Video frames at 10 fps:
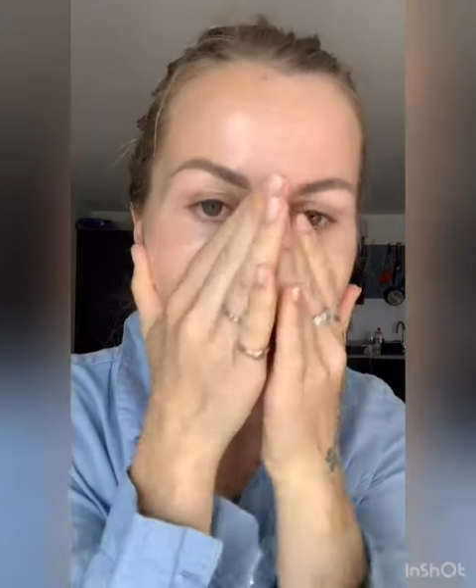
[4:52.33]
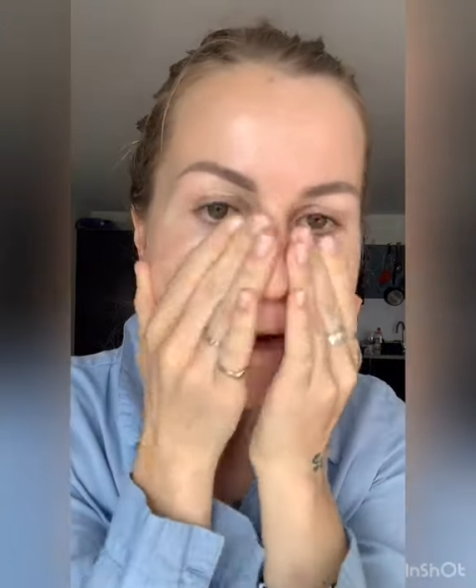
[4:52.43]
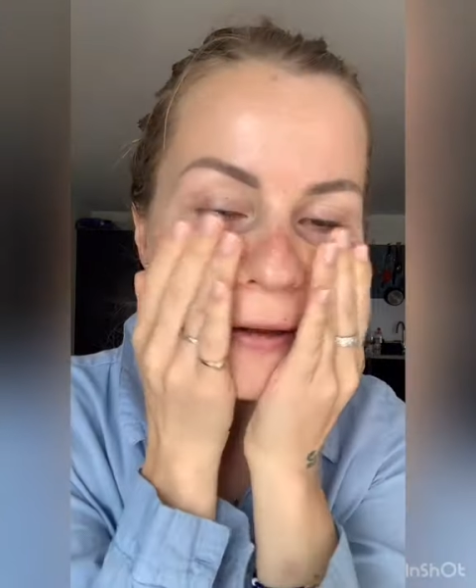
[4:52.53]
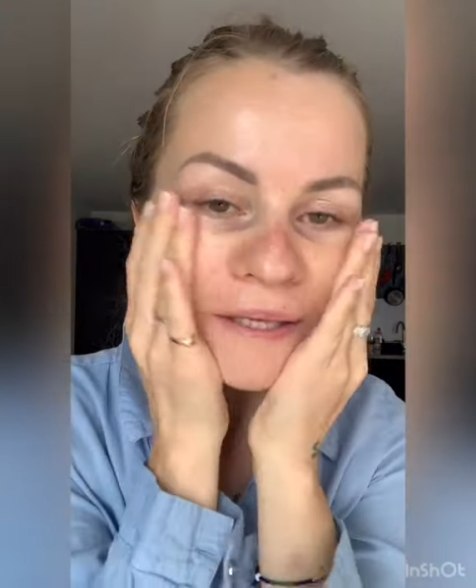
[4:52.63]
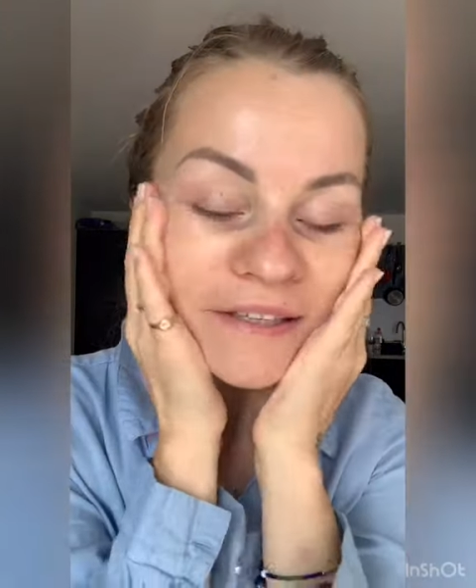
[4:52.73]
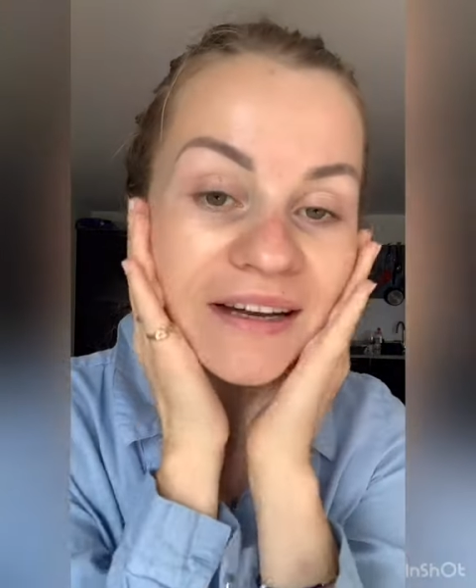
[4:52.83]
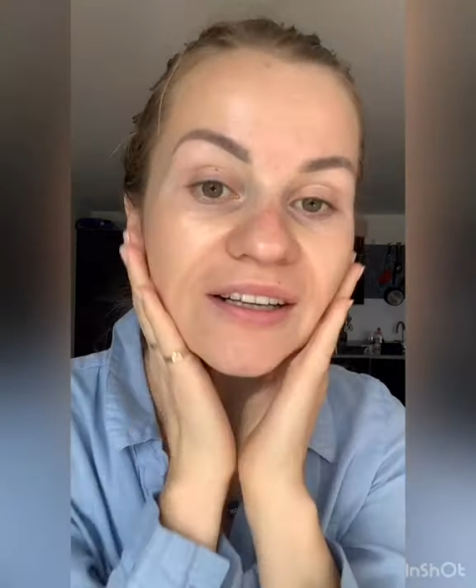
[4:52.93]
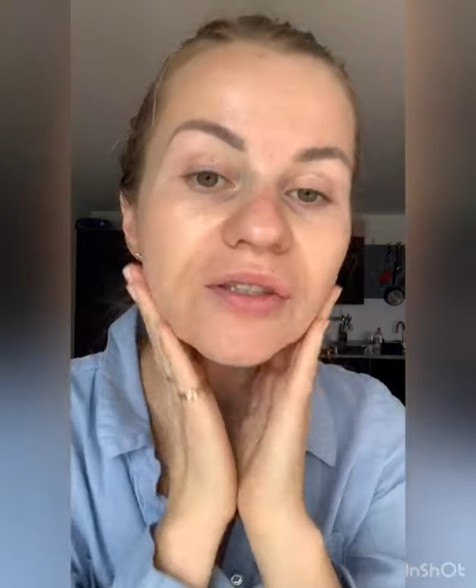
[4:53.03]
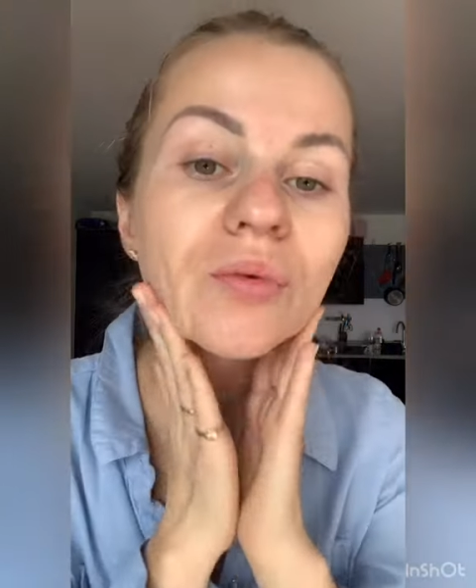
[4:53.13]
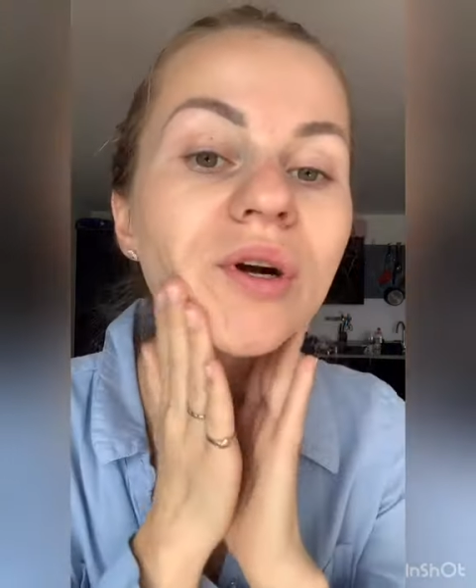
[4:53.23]
it
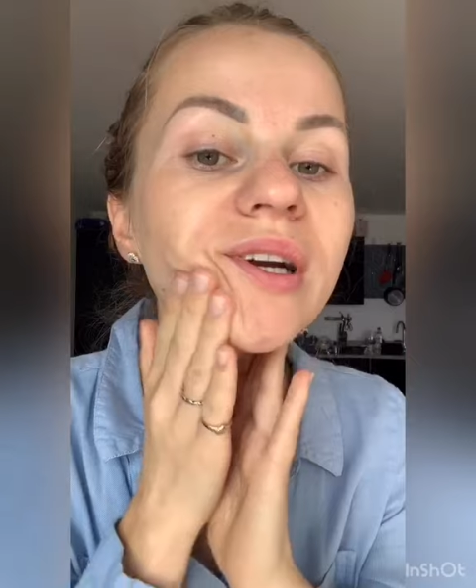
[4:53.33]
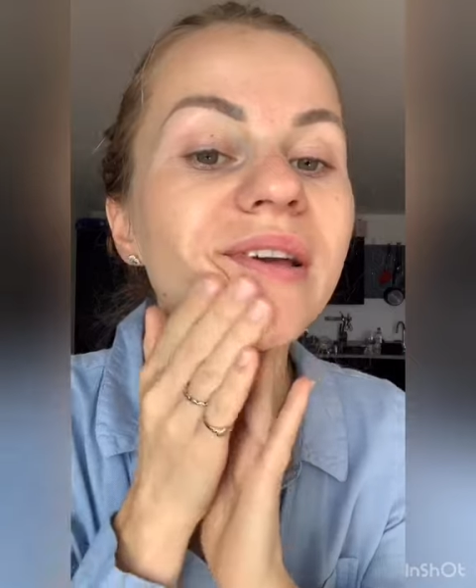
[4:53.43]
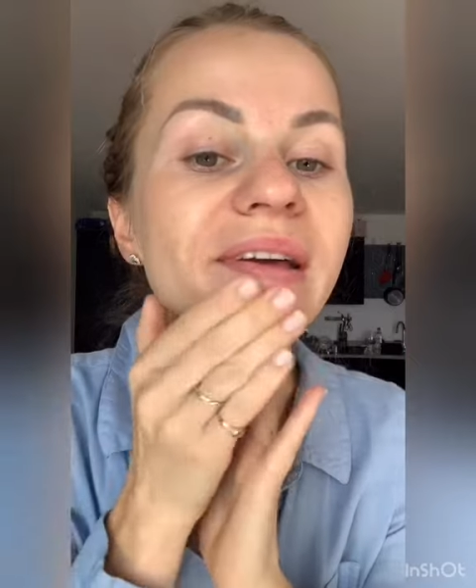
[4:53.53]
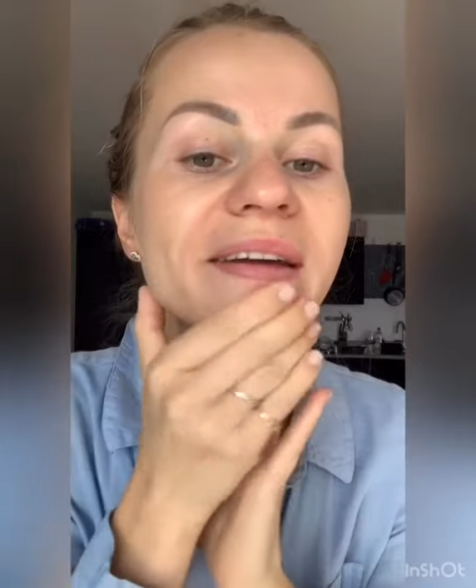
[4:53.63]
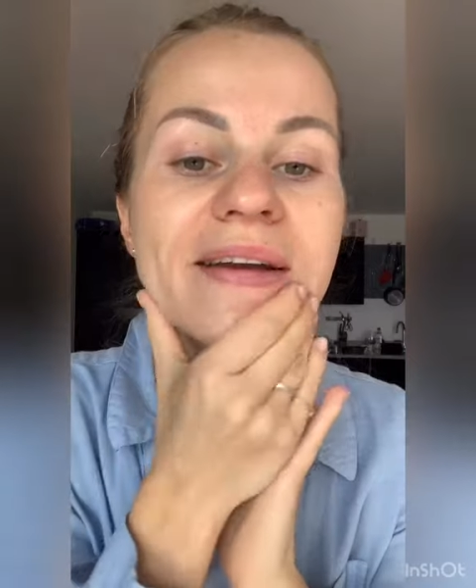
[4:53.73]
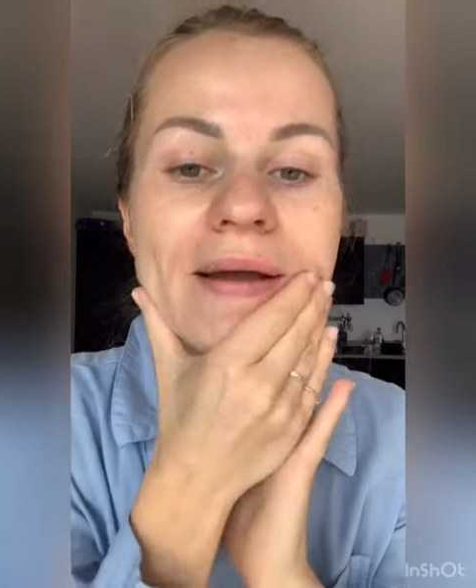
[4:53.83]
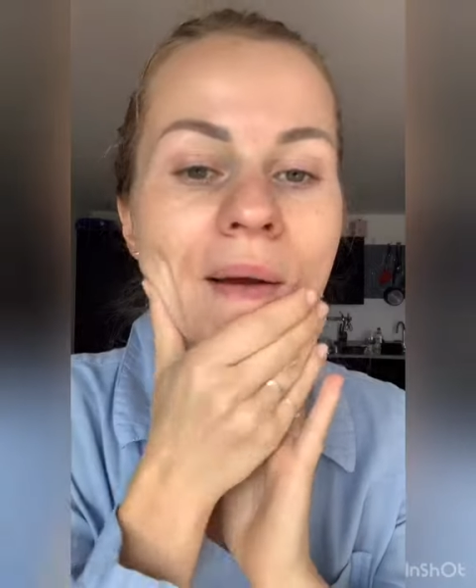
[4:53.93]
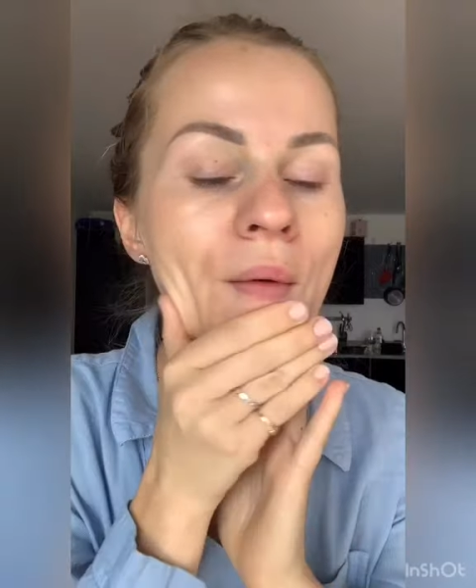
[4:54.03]
starts working,